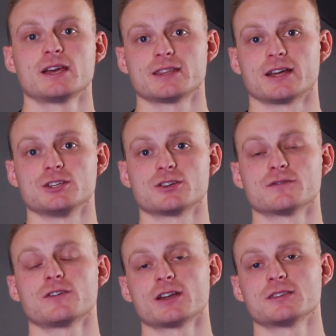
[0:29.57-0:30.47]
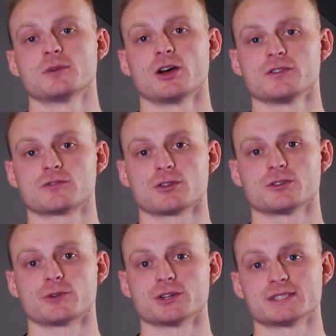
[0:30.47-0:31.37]
then you can find them over on
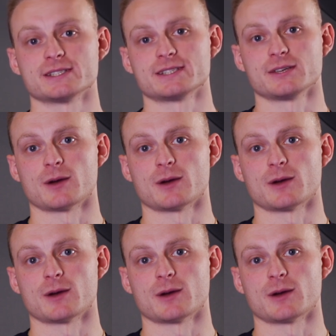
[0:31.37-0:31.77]
the road.cc